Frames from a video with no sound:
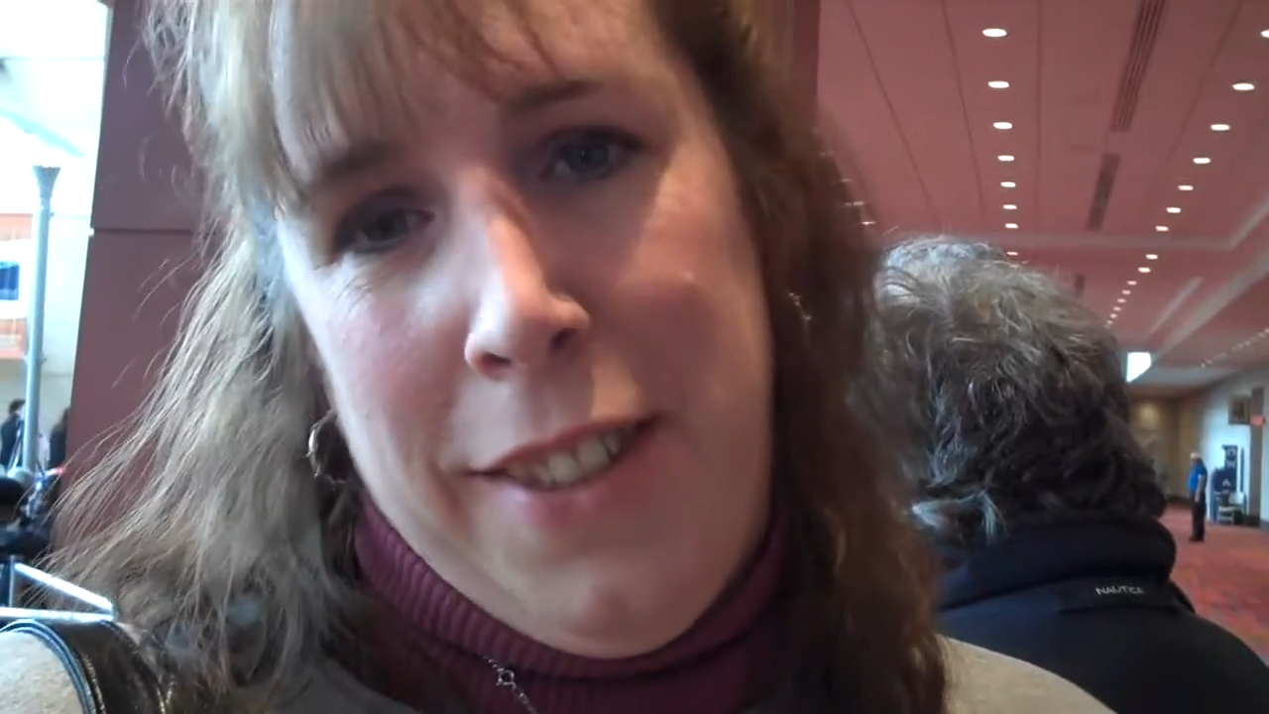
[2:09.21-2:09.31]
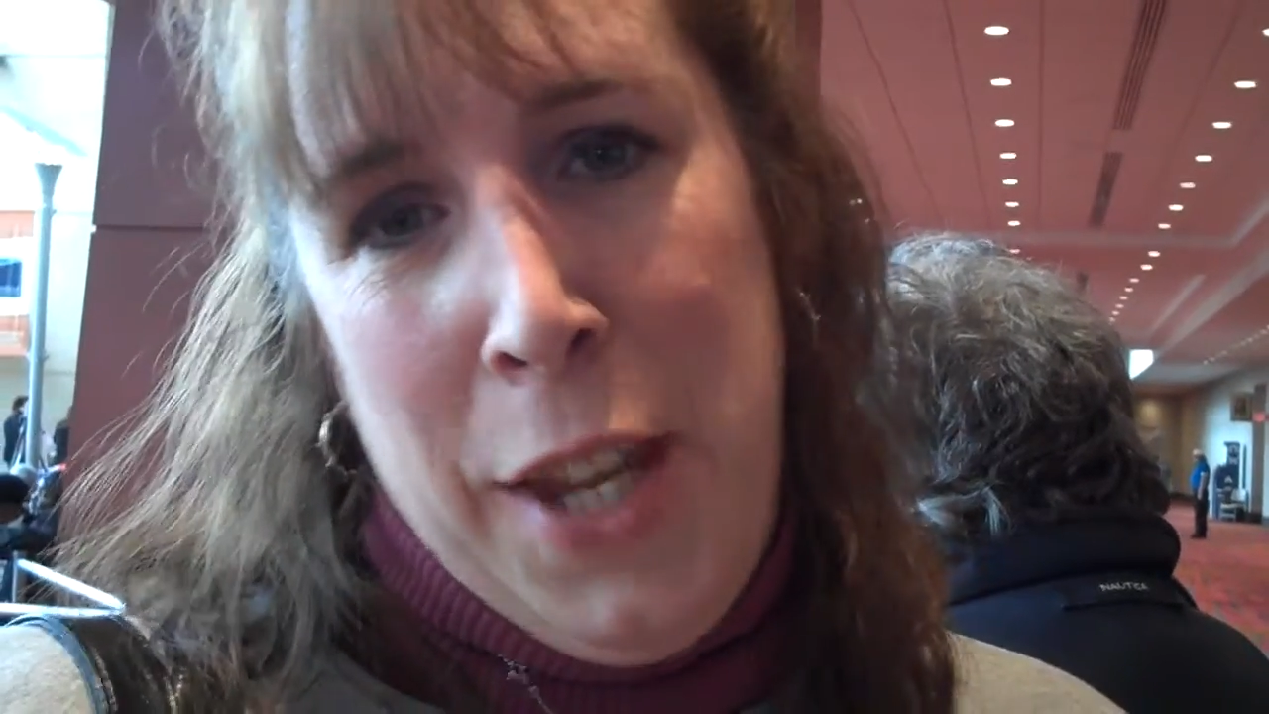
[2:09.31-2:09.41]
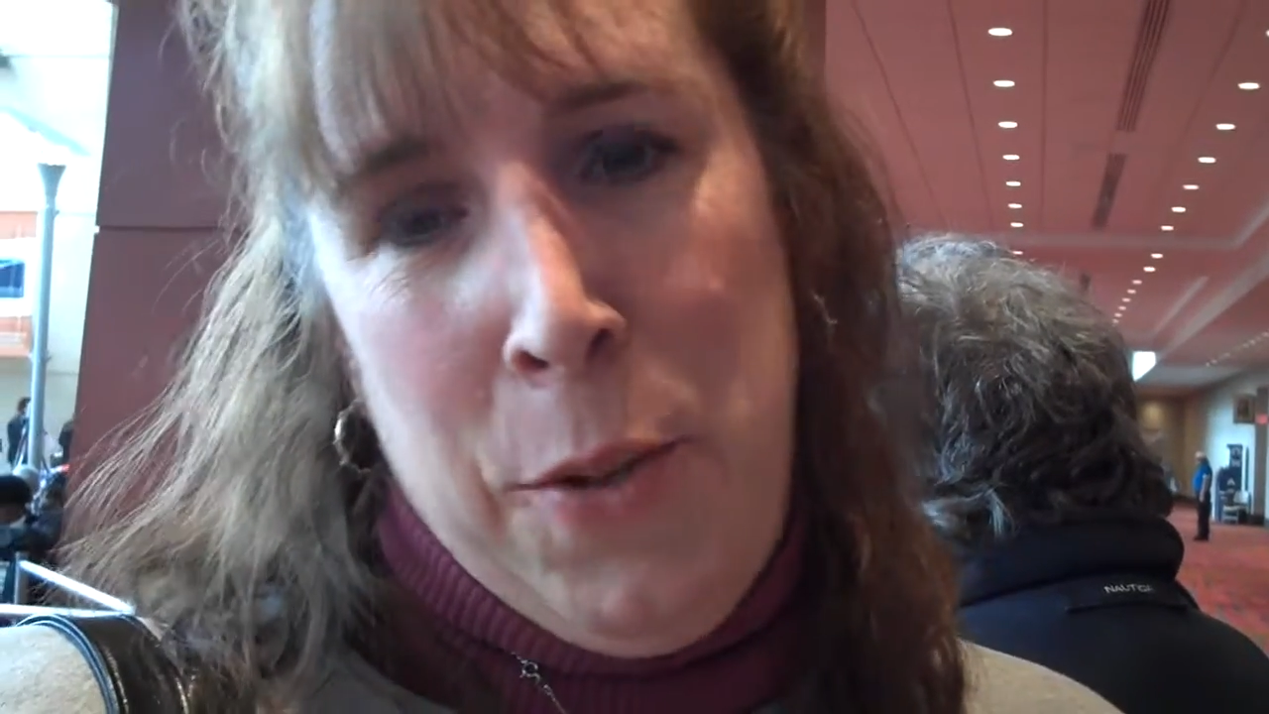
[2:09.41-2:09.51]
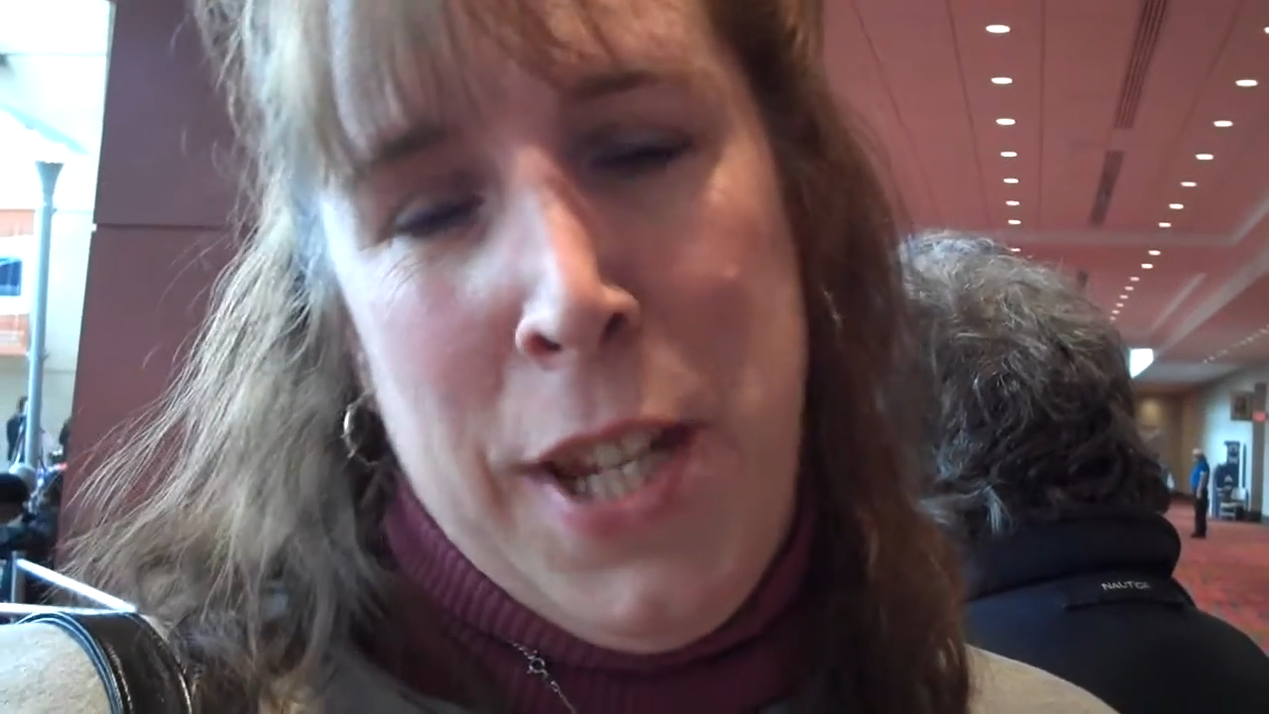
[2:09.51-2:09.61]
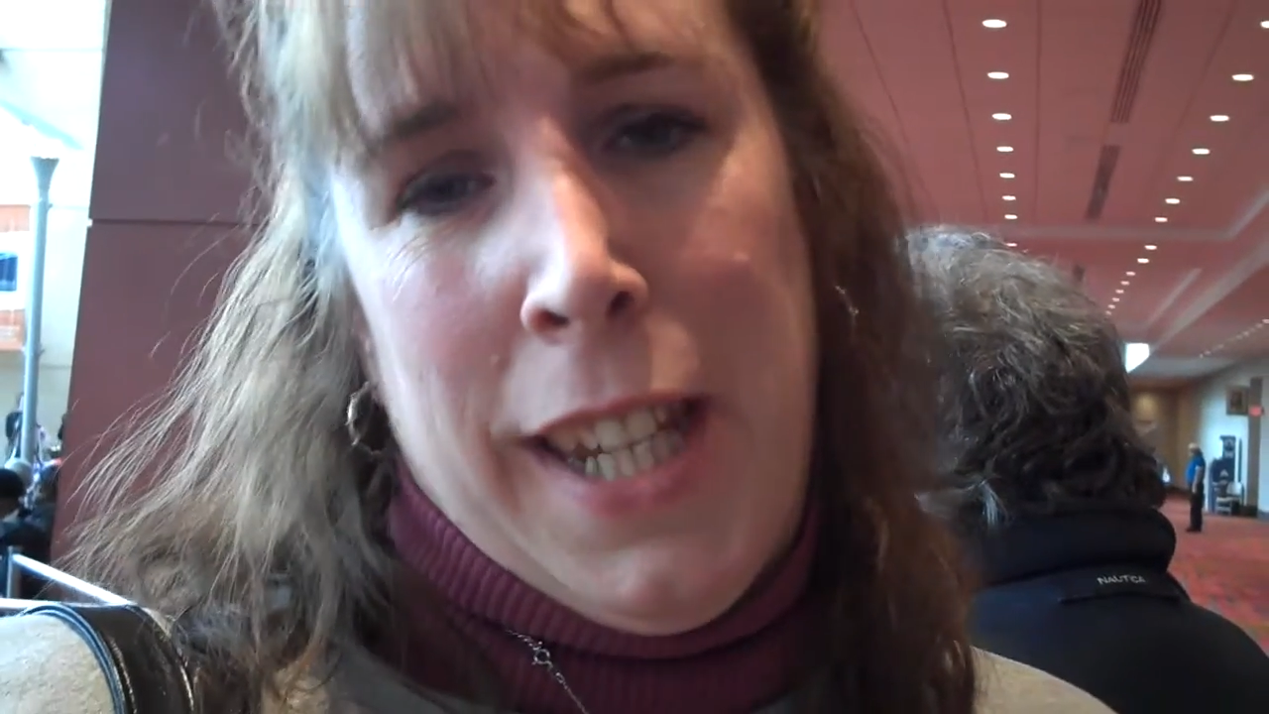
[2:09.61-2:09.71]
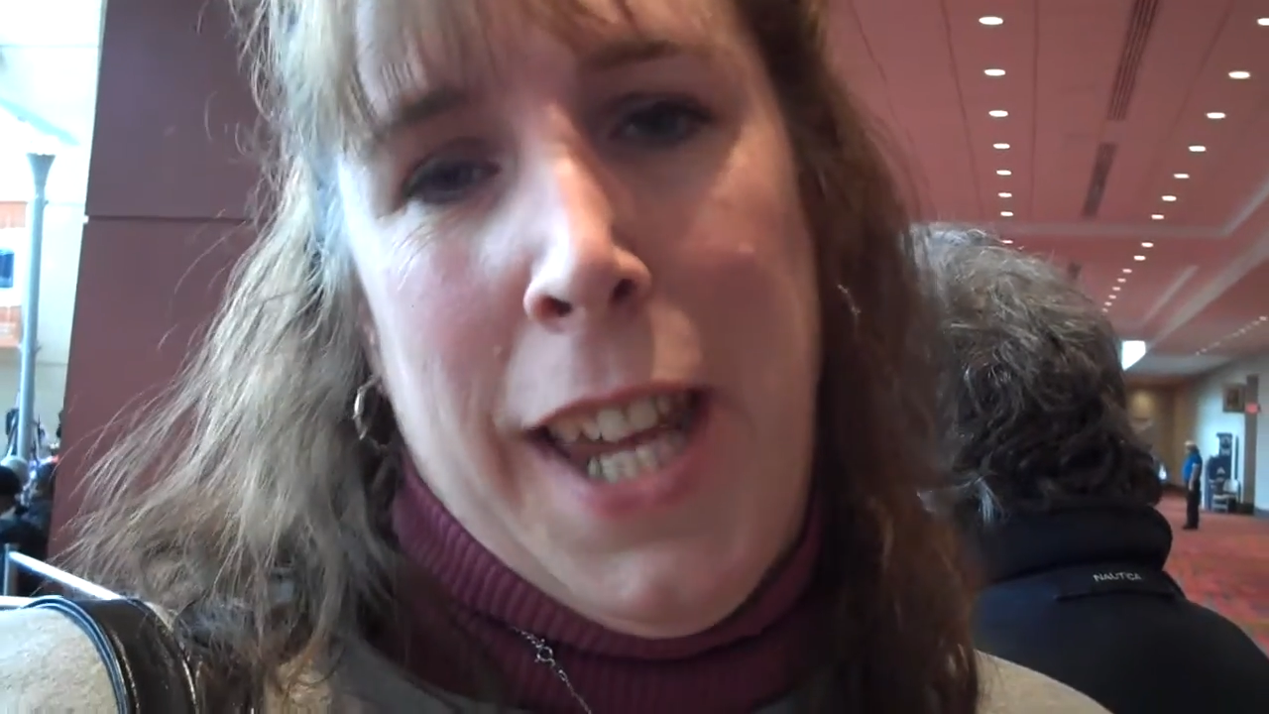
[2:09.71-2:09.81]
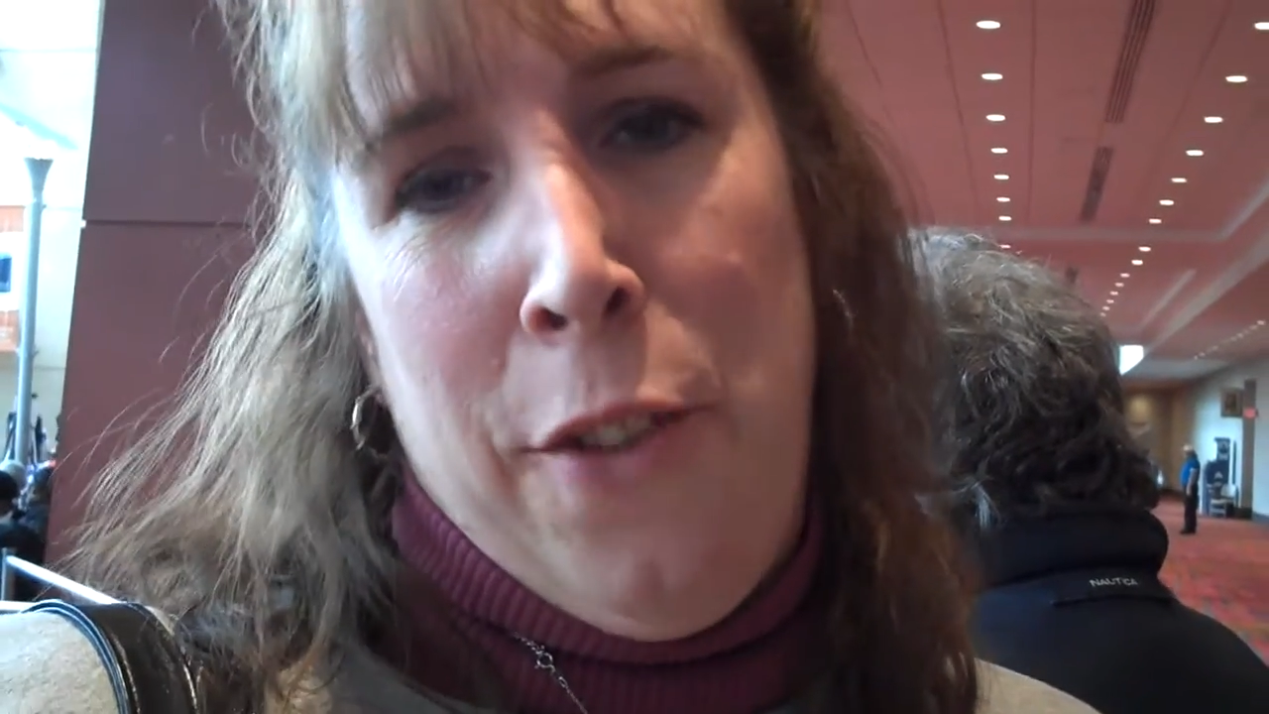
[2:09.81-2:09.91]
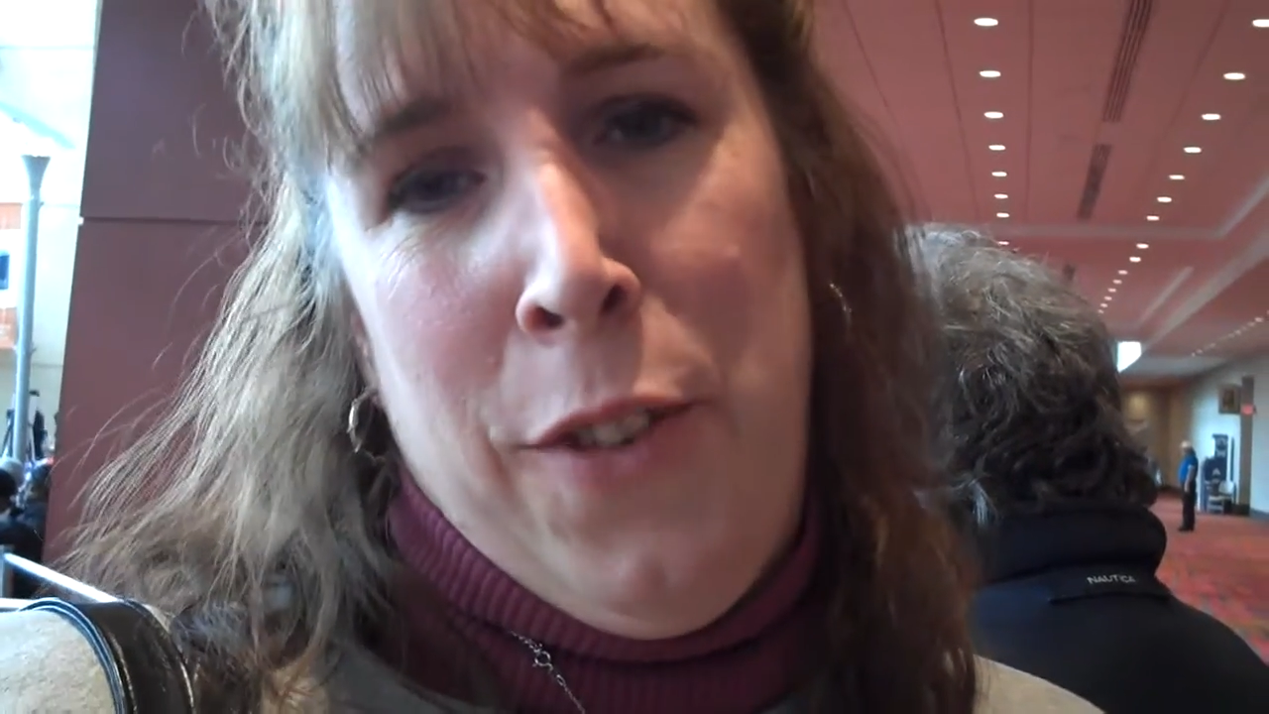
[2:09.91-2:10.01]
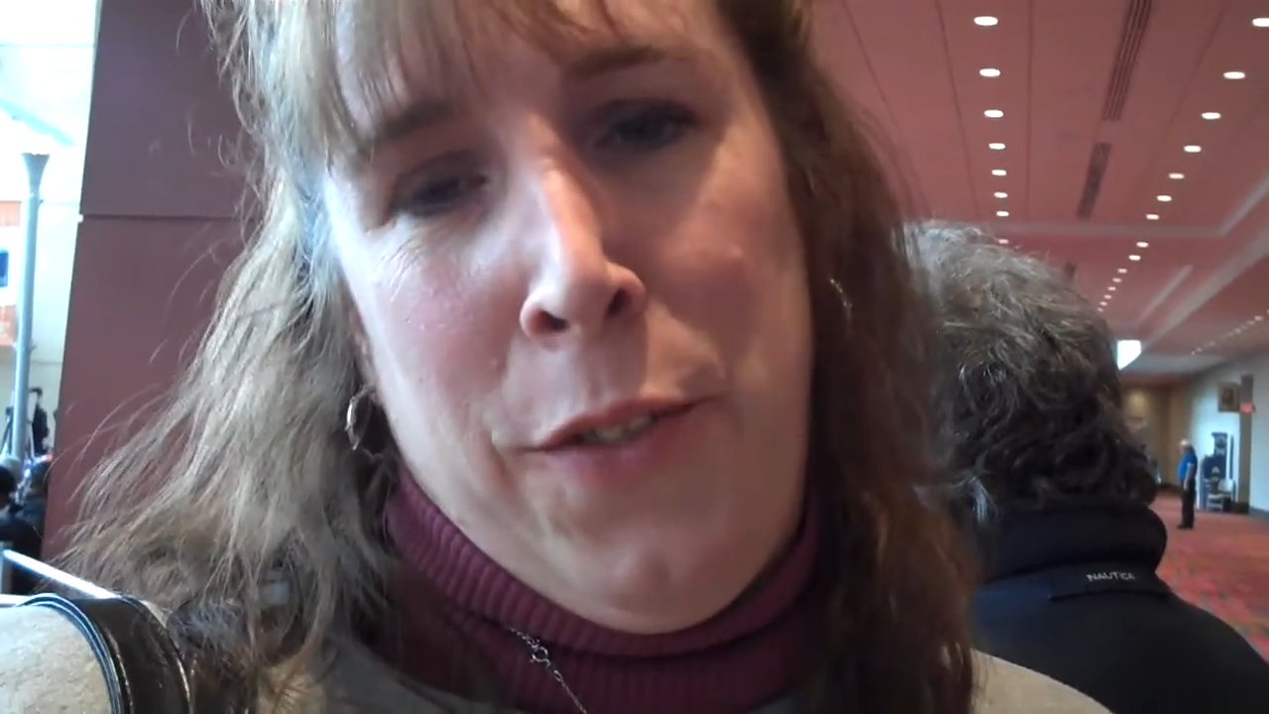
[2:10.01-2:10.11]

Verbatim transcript: they were taking out